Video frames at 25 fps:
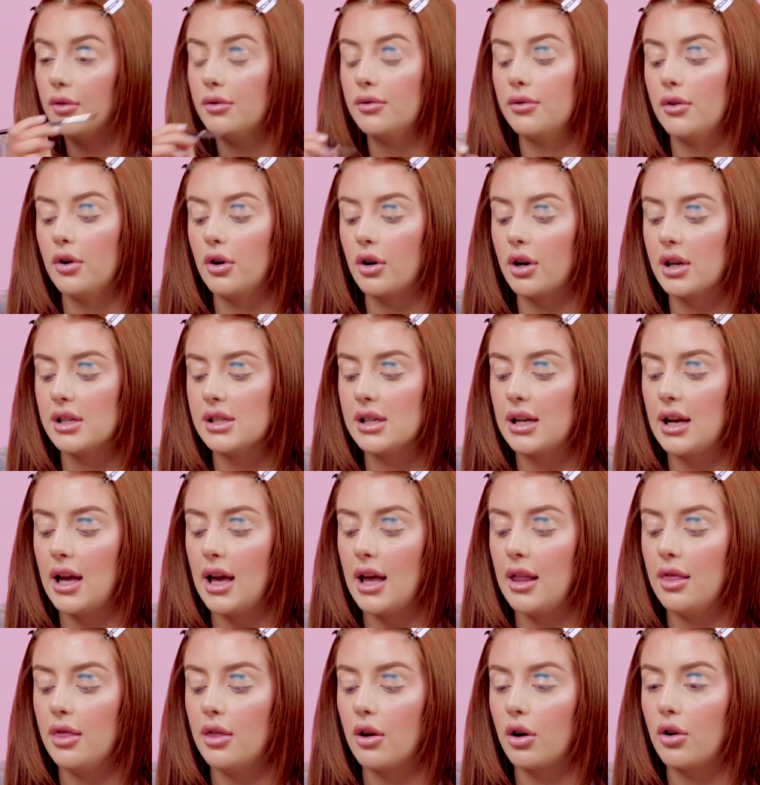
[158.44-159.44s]
I'm focusing it
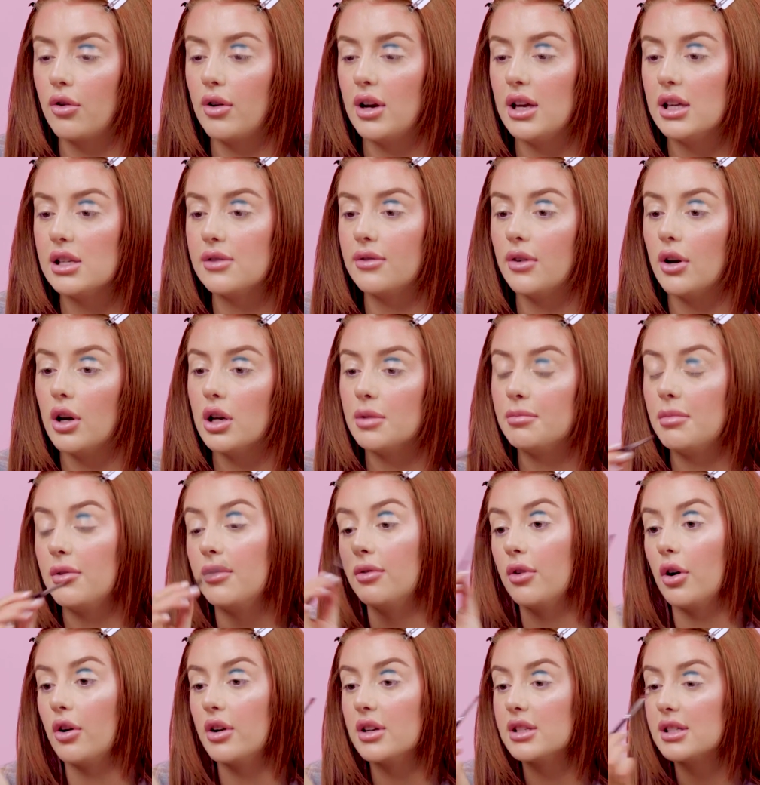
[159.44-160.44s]
in the crease first
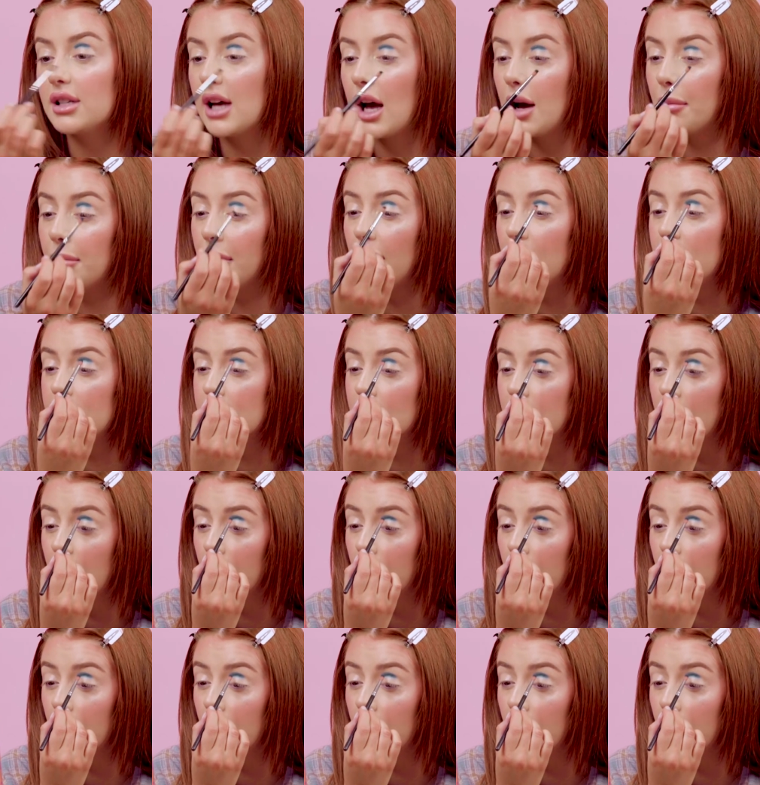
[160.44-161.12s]
before I start blending